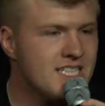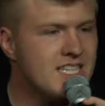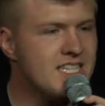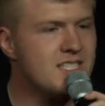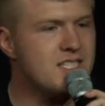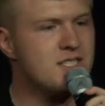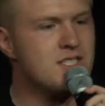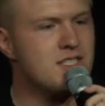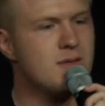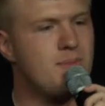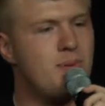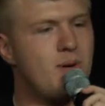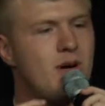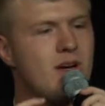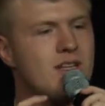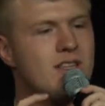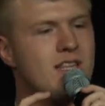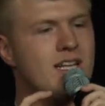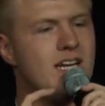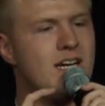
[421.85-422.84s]
this is the
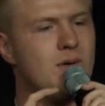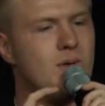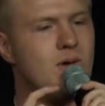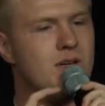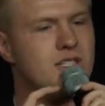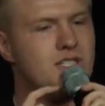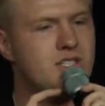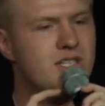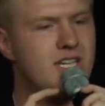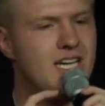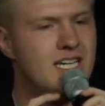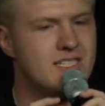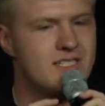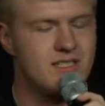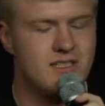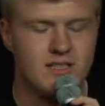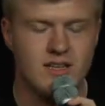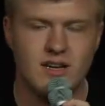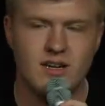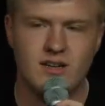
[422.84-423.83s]
part that I want you guys
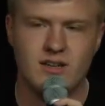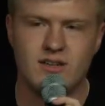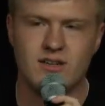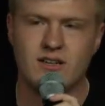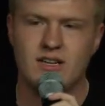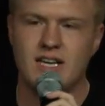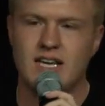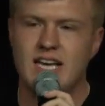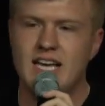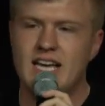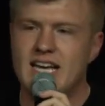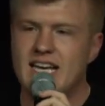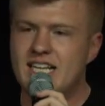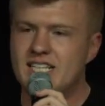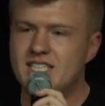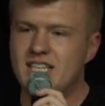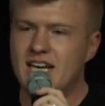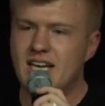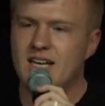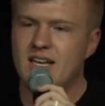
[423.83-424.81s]
to know,
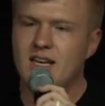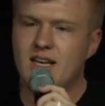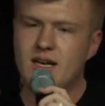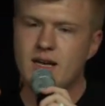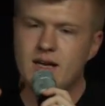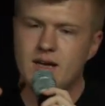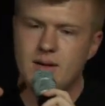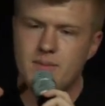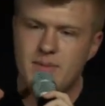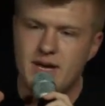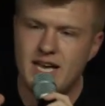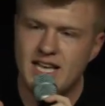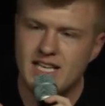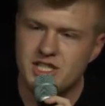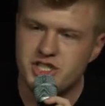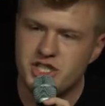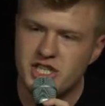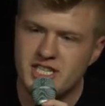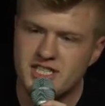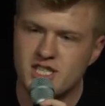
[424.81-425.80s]
is that, man,
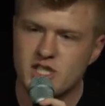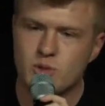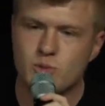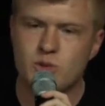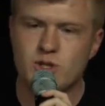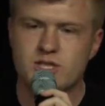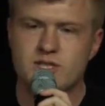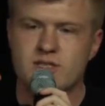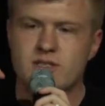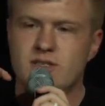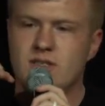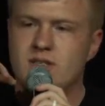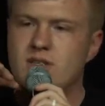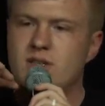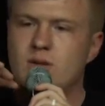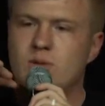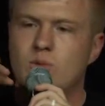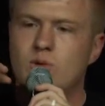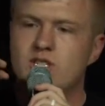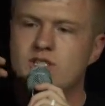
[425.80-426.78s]
Jesus was
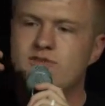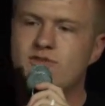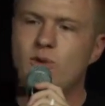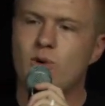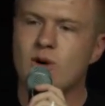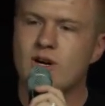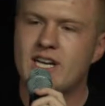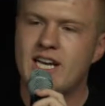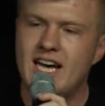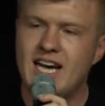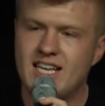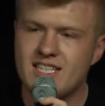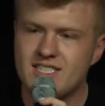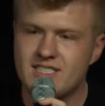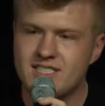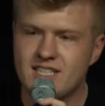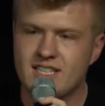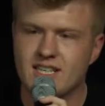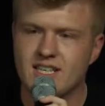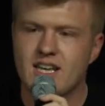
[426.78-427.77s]

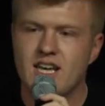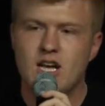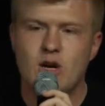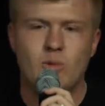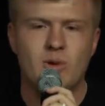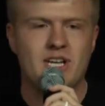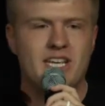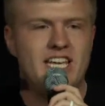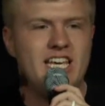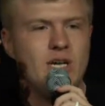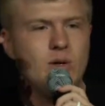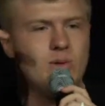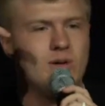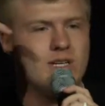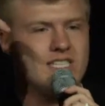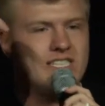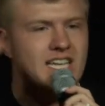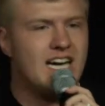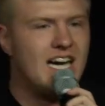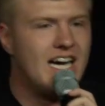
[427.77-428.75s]
forecasting when he
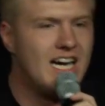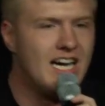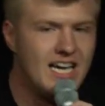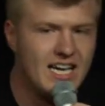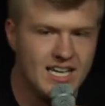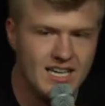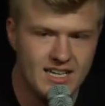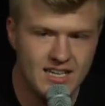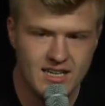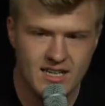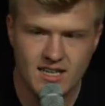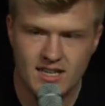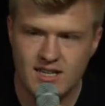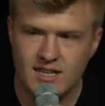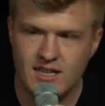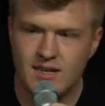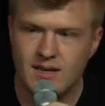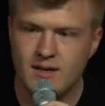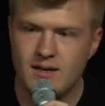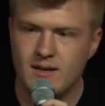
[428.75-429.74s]
would die
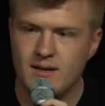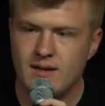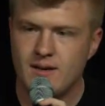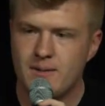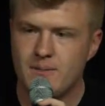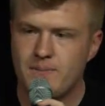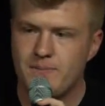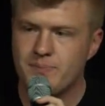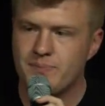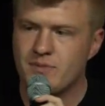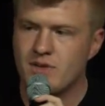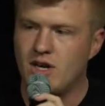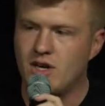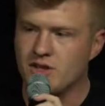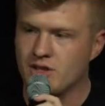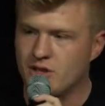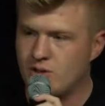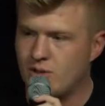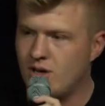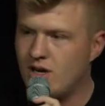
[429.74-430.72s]
on
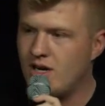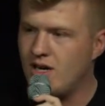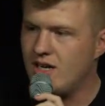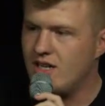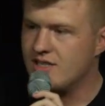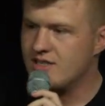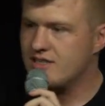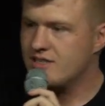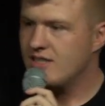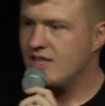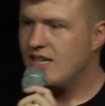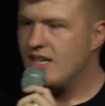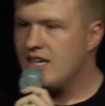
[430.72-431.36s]
the cross,